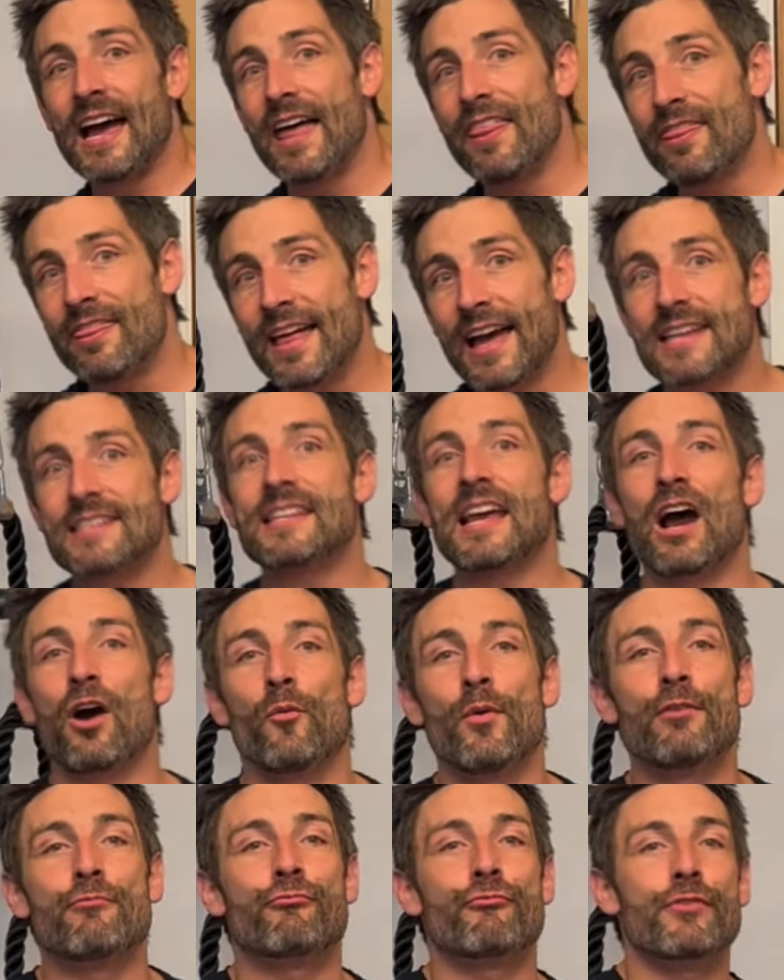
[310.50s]
And that's
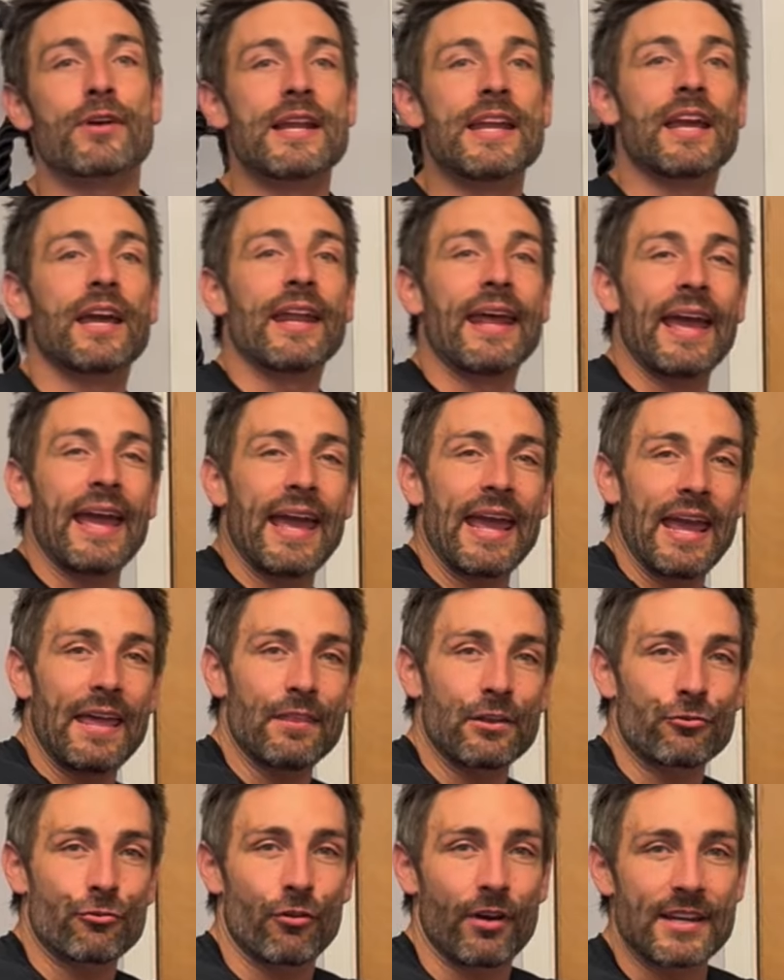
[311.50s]
how we're really going to
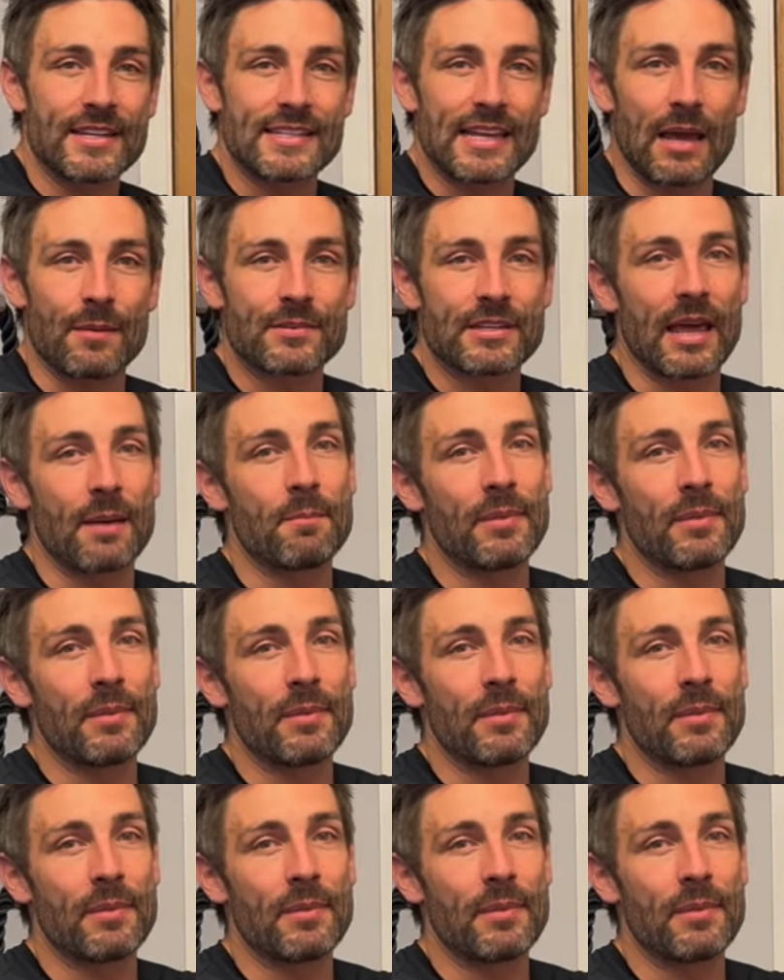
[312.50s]
hit the triceps.